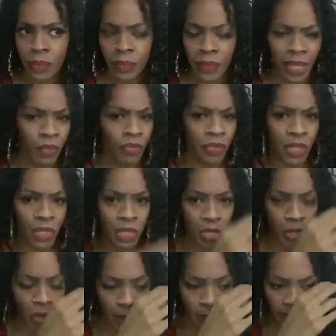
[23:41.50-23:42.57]
Like really
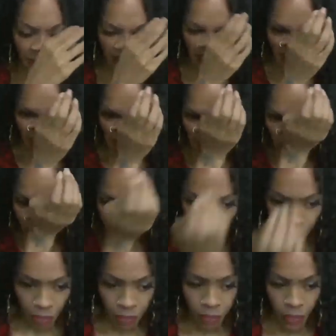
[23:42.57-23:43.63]
start looking at it.
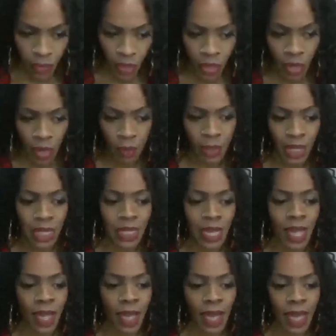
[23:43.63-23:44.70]
Because
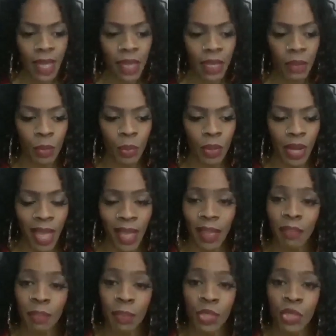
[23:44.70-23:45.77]
what
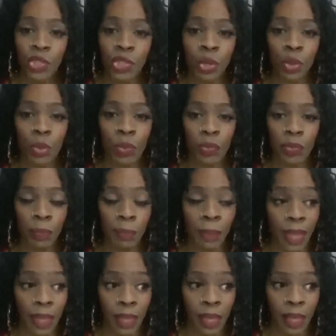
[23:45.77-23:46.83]
I've been shown from
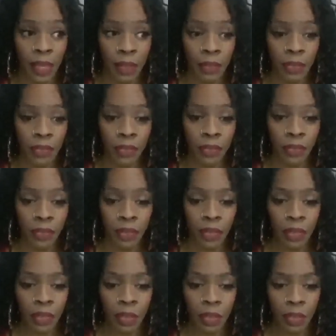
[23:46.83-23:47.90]
my life,
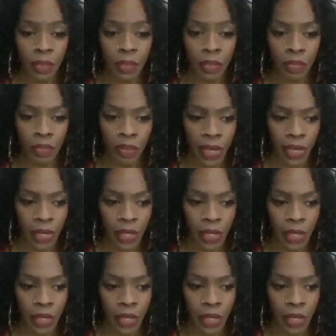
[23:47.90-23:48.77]
right?